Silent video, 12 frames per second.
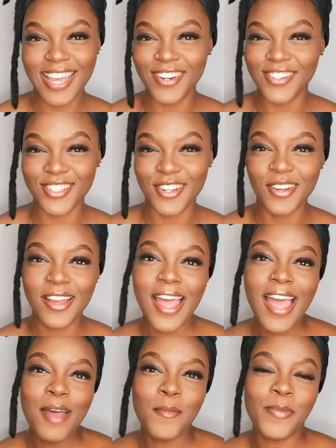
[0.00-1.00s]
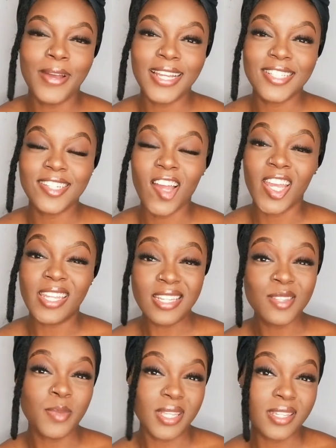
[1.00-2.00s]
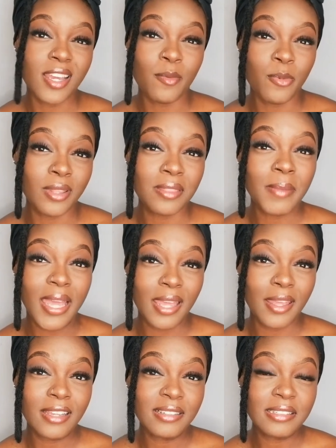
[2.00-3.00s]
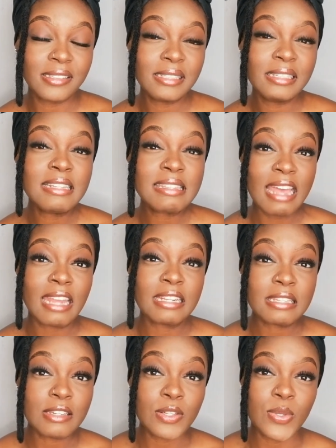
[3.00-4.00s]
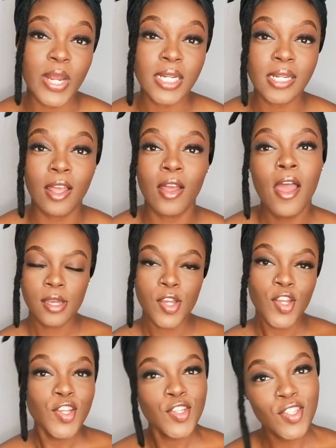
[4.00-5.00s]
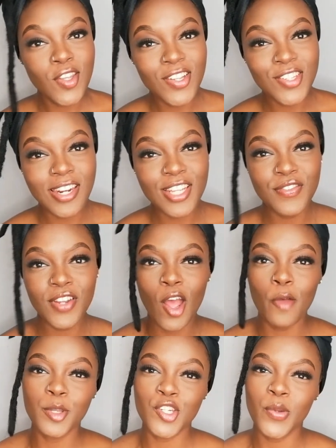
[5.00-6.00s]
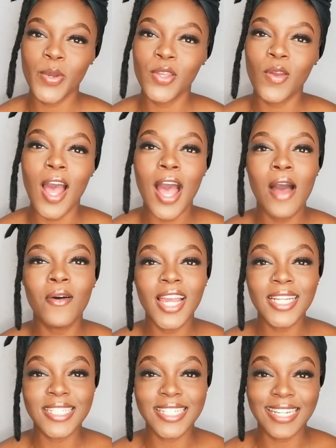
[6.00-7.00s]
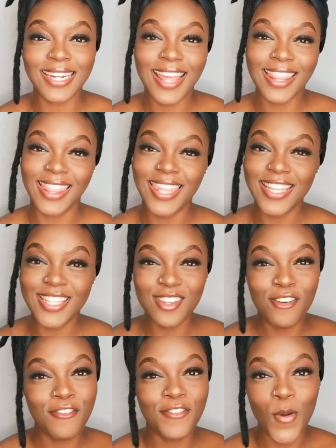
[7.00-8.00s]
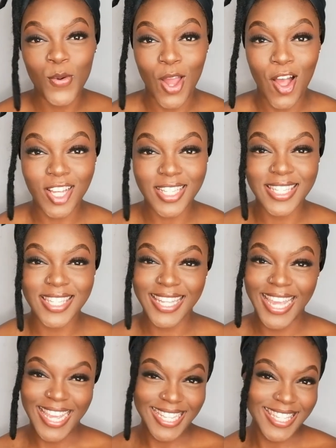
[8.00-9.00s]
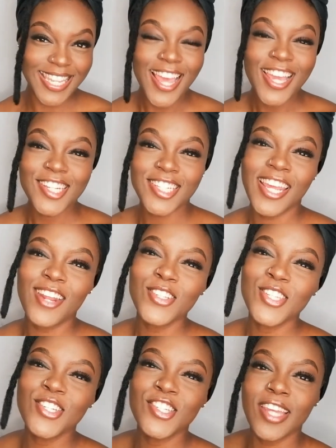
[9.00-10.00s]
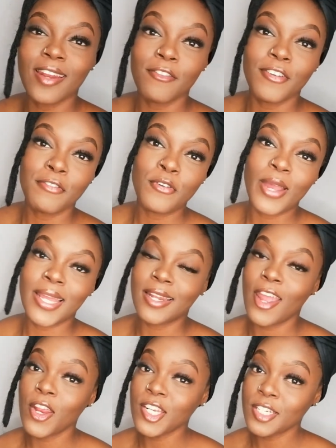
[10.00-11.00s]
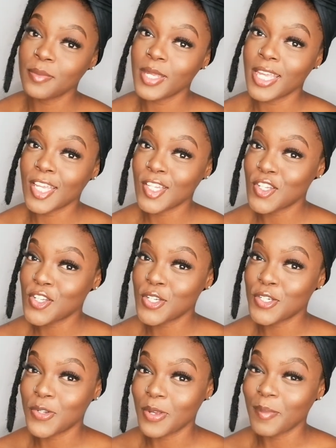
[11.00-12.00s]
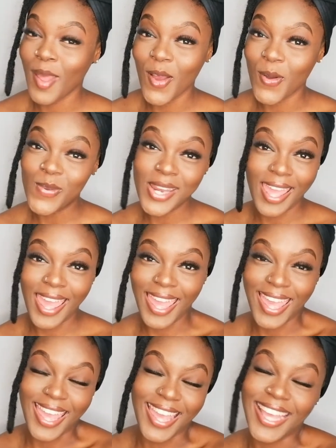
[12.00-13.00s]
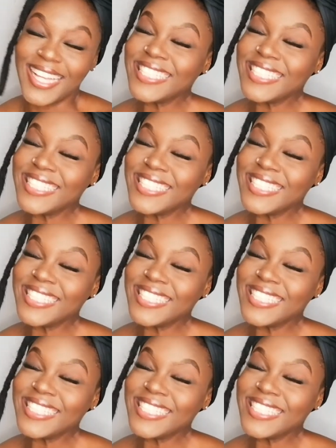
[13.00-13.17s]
I don't know. But yeah, it is messing up with my sinuses right now. So in today's video, I'll be showing you how I did these faux locs. Yes. Shout out to Jennifer for encouraging me into doing my own hair.